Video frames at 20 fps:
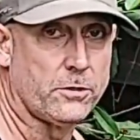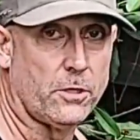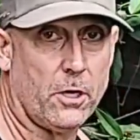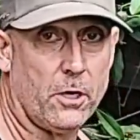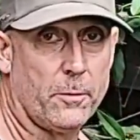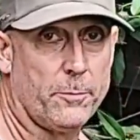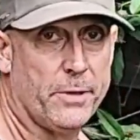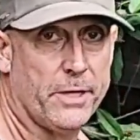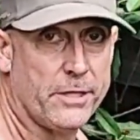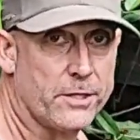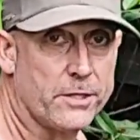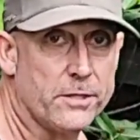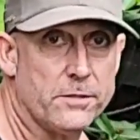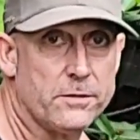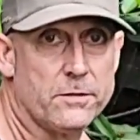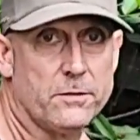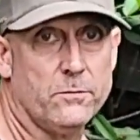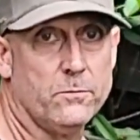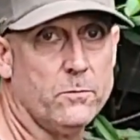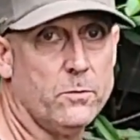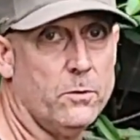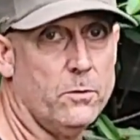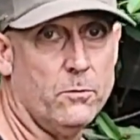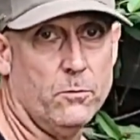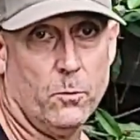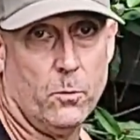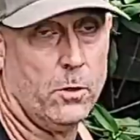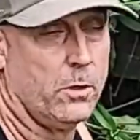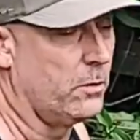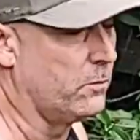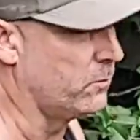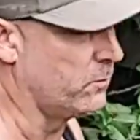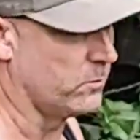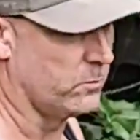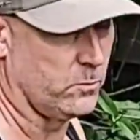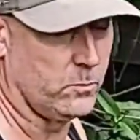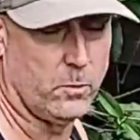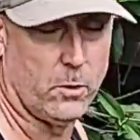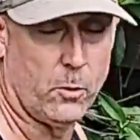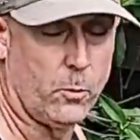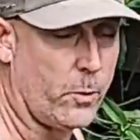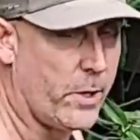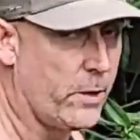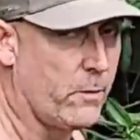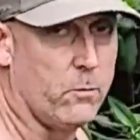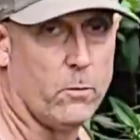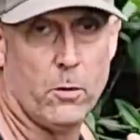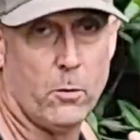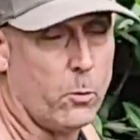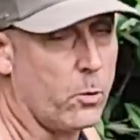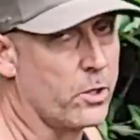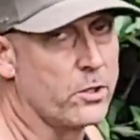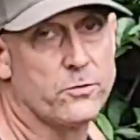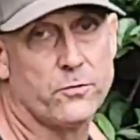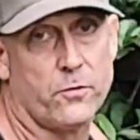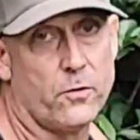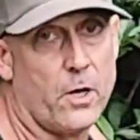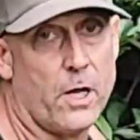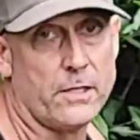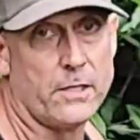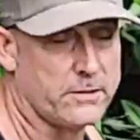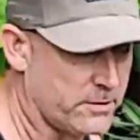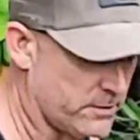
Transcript: our opinions and what works for us.